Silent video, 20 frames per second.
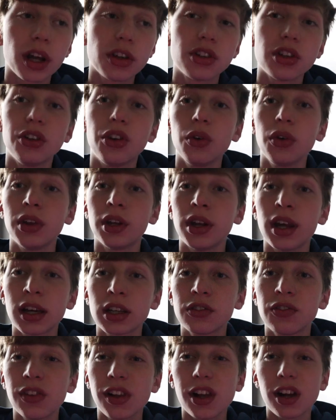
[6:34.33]
I should do in the
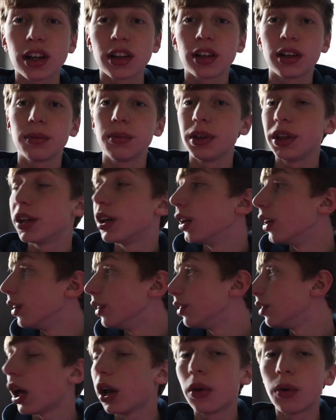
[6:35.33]
next vlog,
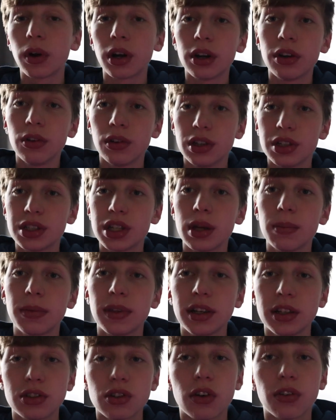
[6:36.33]
because I don't want to do the same
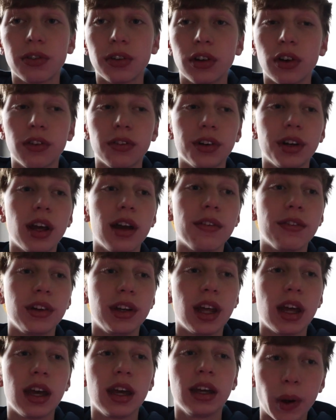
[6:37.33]
things over and over and every
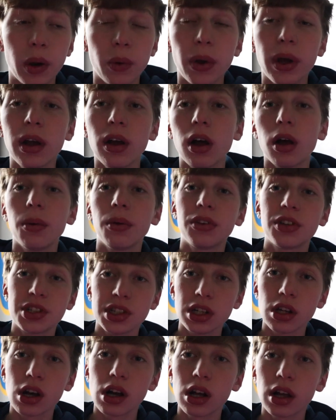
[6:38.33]
day. But anyway, I'll
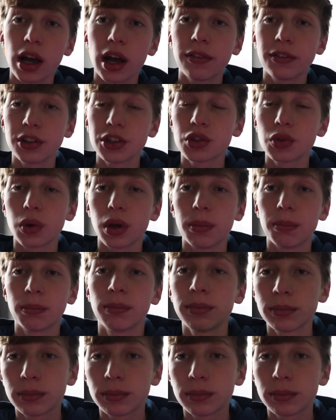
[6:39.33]
see y'all after swim.